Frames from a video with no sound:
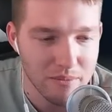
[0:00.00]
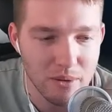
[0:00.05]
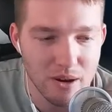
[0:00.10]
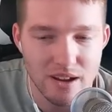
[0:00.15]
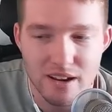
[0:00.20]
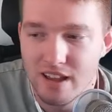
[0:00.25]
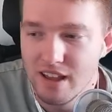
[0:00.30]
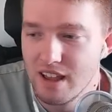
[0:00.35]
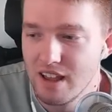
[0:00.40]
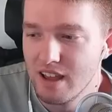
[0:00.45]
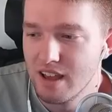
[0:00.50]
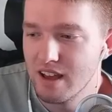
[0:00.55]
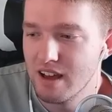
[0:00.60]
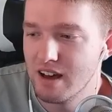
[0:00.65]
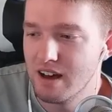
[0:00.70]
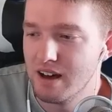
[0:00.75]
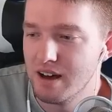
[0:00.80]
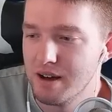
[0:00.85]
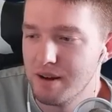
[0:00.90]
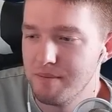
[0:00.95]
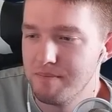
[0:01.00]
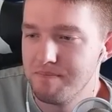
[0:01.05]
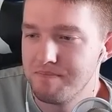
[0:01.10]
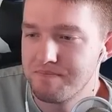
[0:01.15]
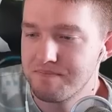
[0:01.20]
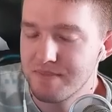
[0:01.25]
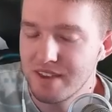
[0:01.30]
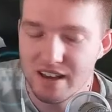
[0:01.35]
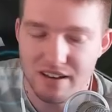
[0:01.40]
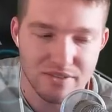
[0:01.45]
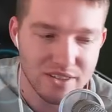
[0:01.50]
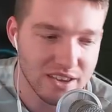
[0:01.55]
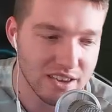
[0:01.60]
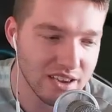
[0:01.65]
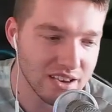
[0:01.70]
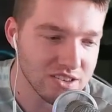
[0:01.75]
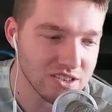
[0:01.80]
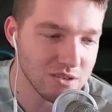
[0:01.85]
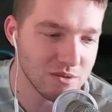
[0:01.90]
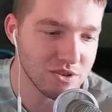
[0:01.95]
But yeah, thank
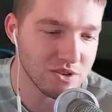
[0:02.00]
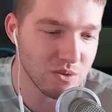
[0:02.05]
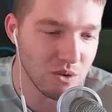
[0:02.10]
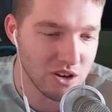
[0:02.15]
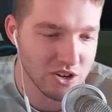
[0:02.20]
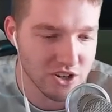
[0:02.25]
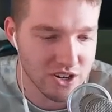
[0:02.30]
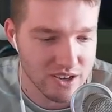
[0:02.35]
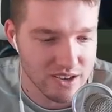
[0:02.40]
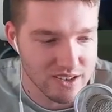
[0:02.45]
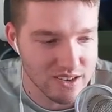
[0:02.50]
you guys so much for watching.